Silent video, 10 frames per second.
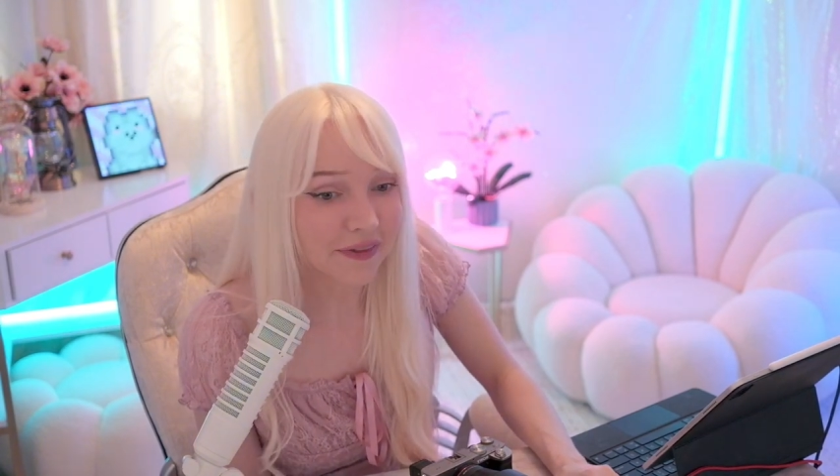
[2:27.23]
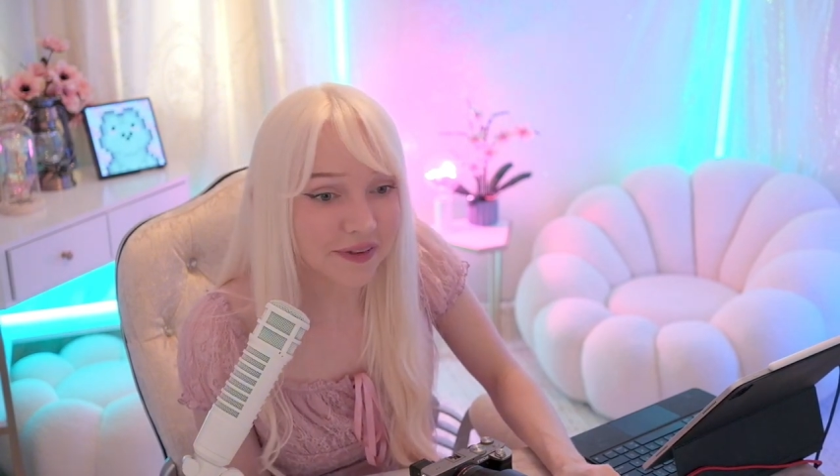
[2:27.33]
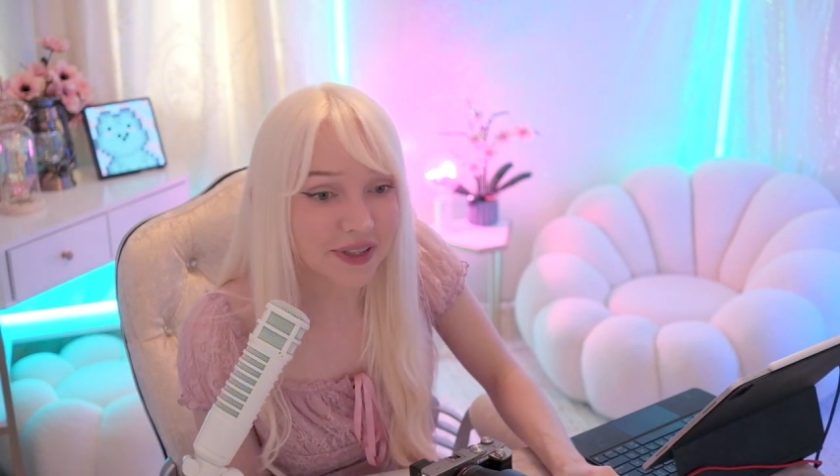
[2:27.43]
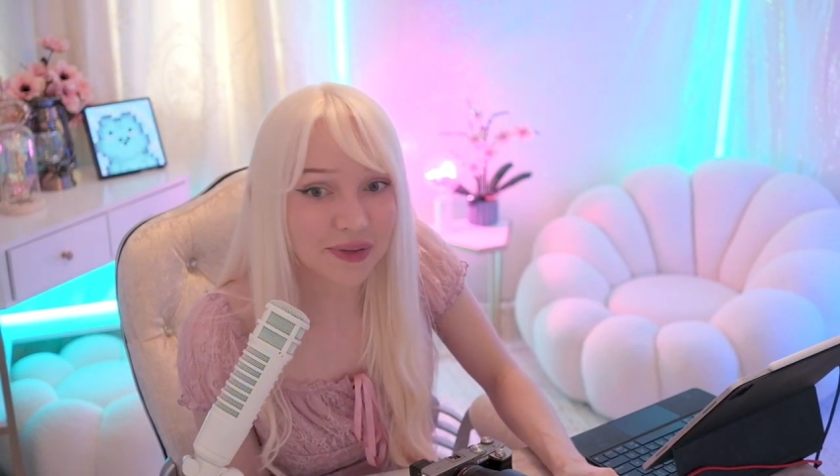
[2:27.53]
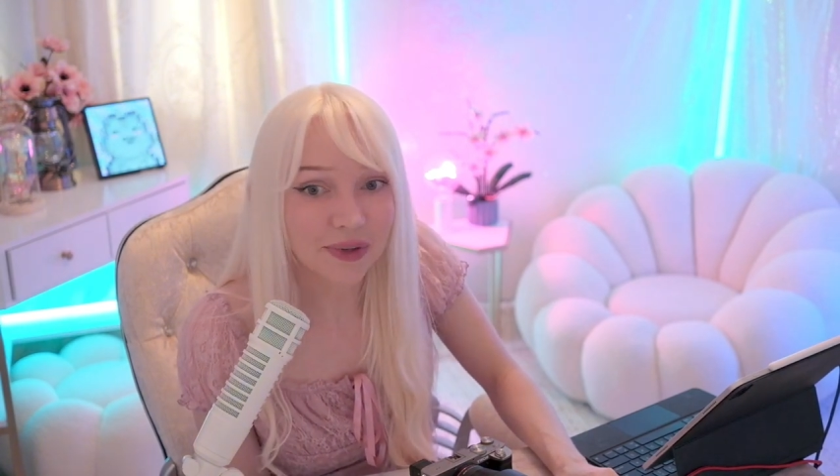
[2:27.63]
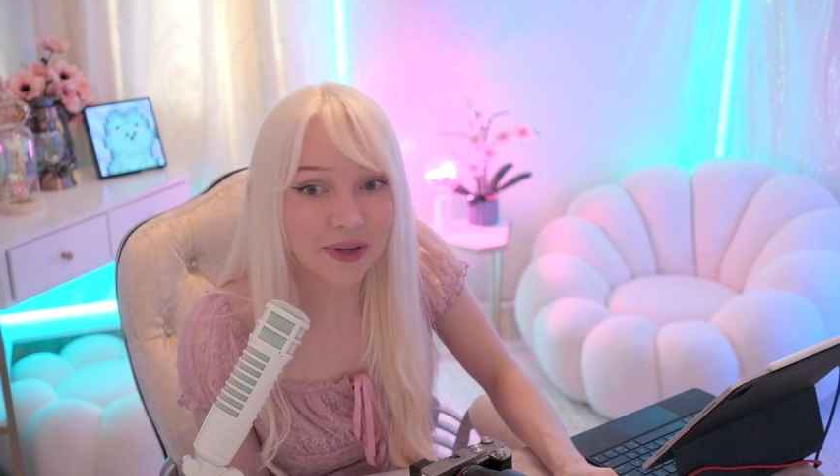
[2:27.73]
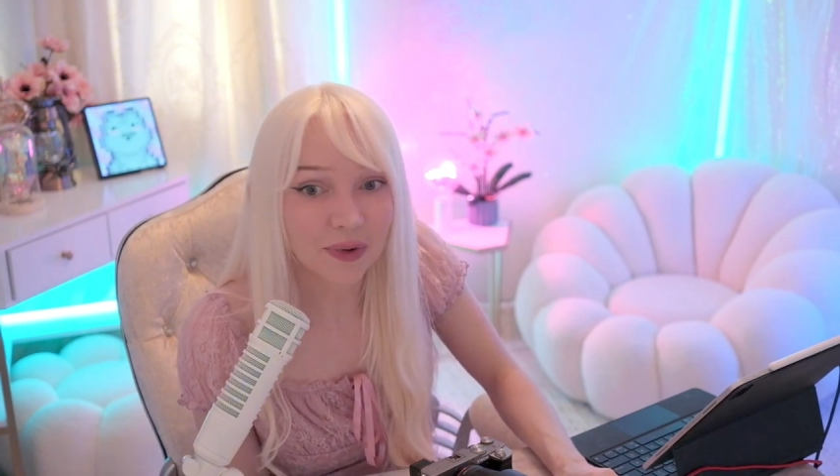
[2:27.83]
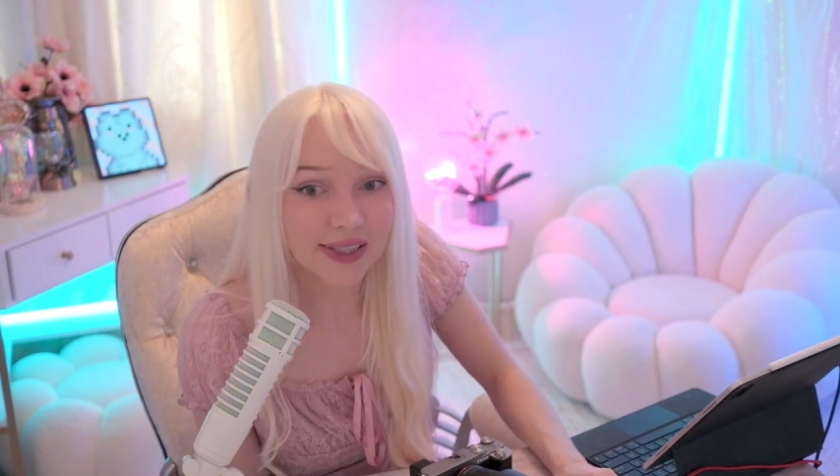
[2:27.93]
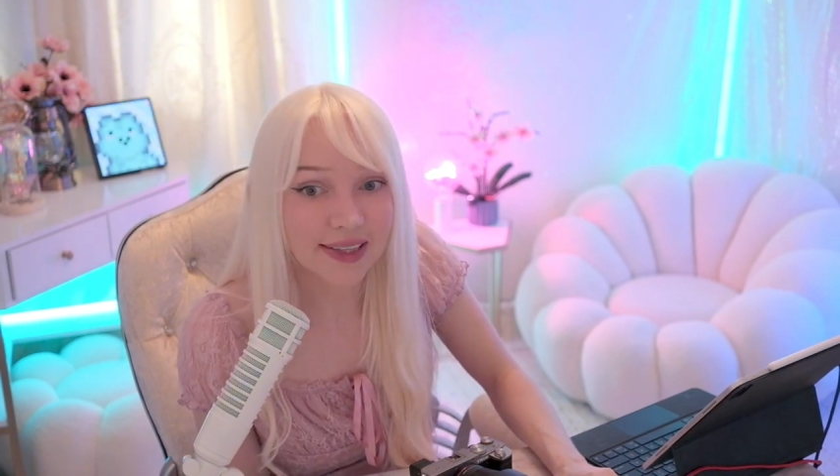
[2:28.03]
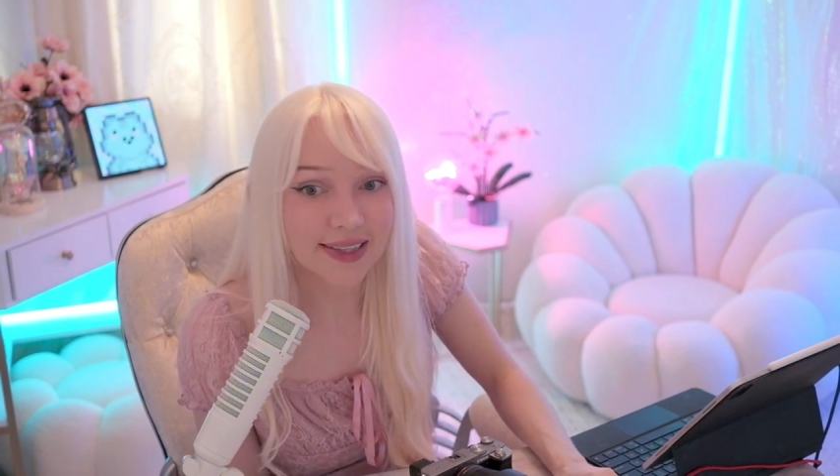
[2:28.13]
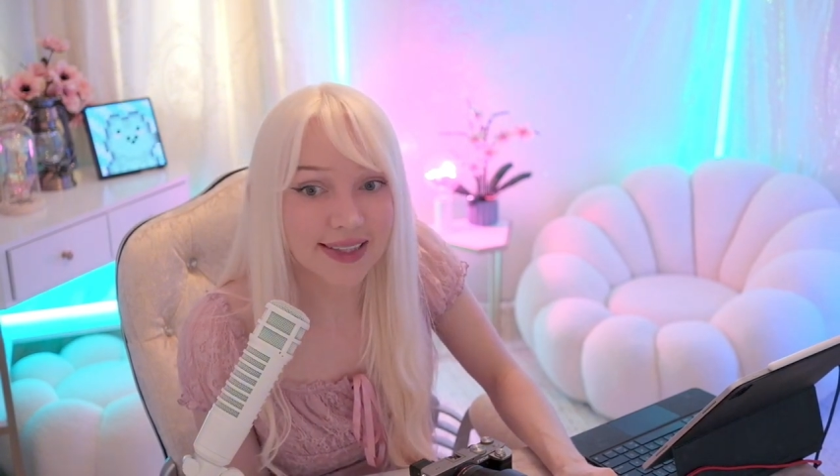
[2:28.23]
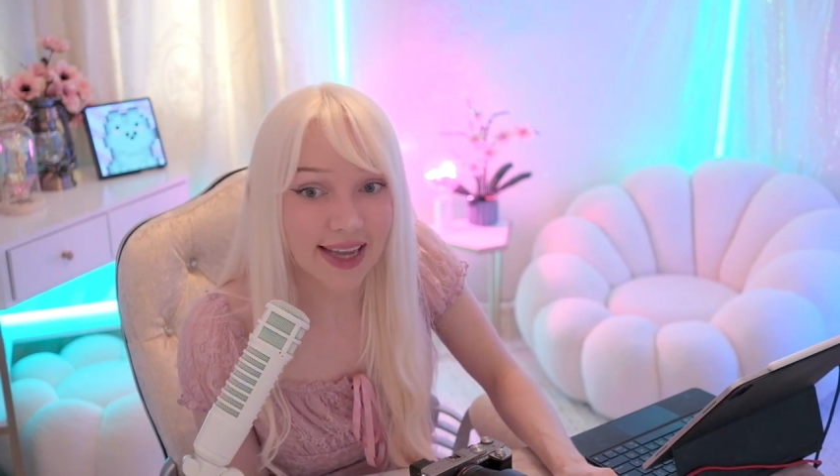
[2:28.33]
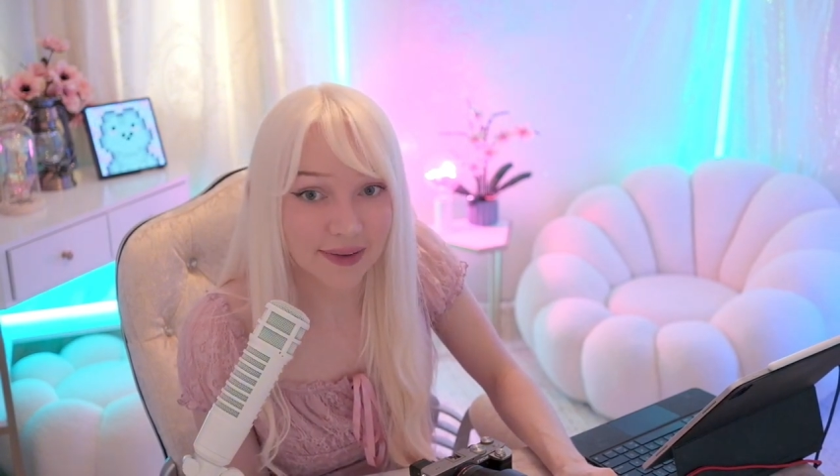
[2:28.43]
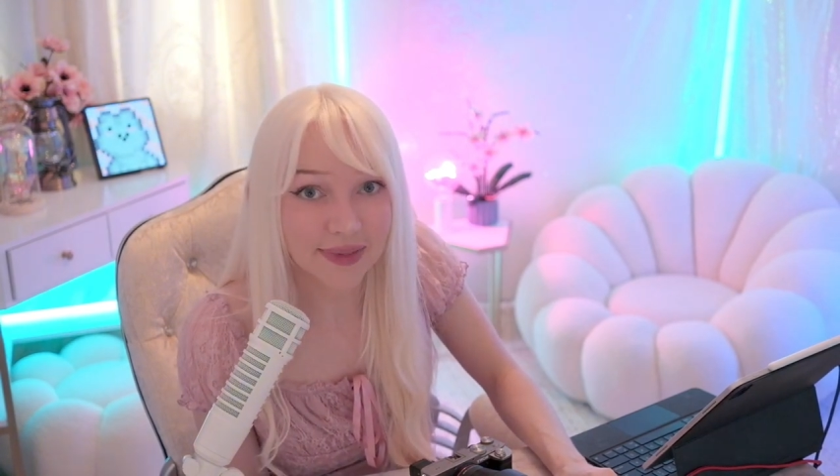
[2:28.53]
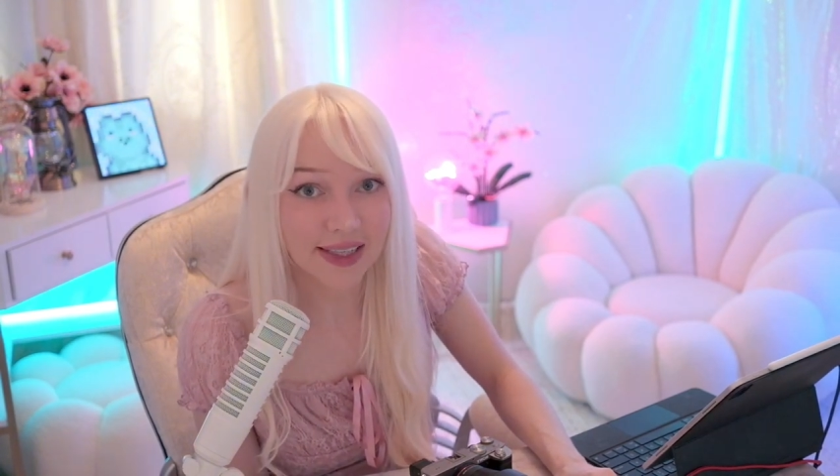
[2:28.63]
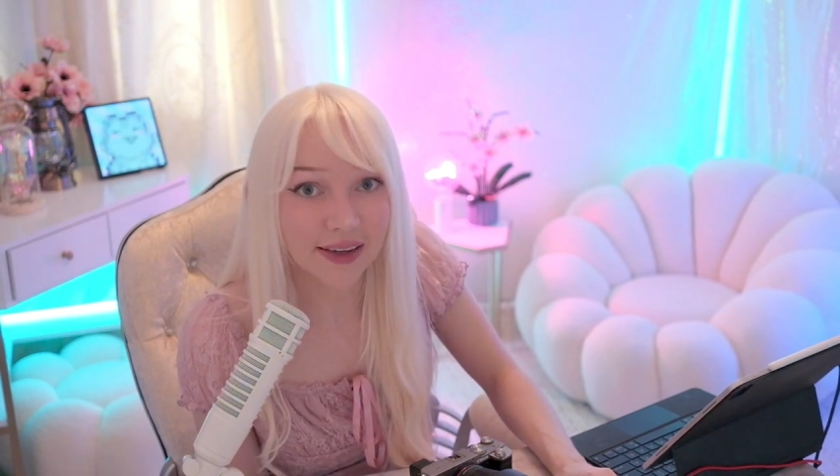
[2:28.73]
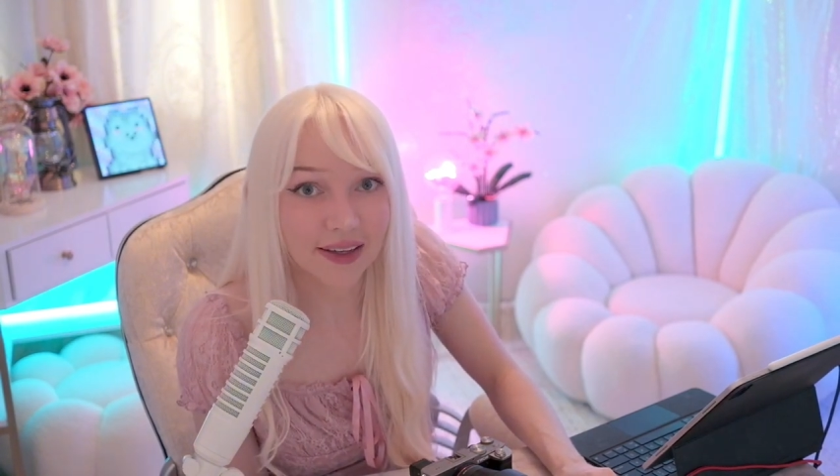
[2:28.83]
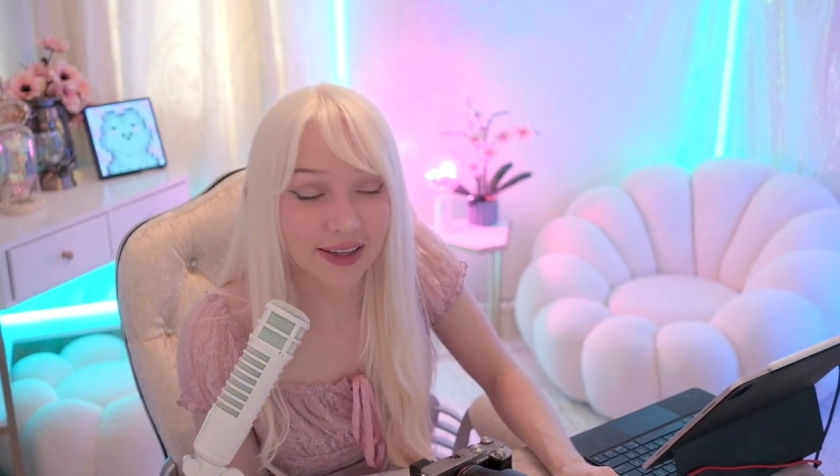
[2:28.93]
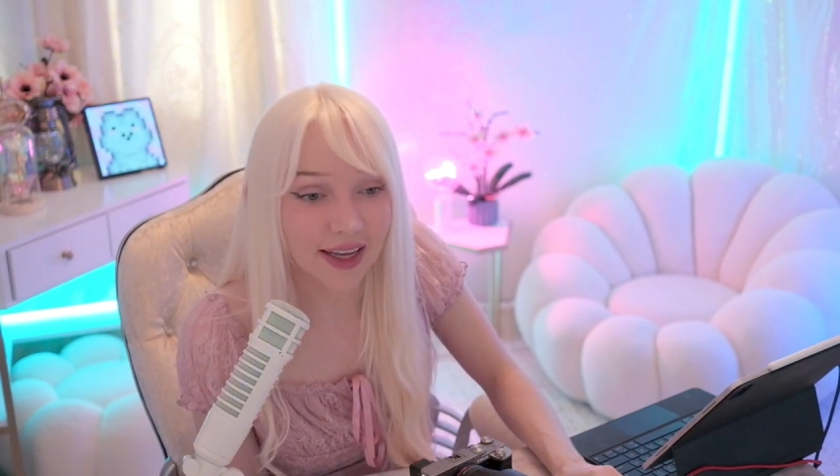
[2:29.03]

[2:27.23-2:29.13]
first one was a Samsung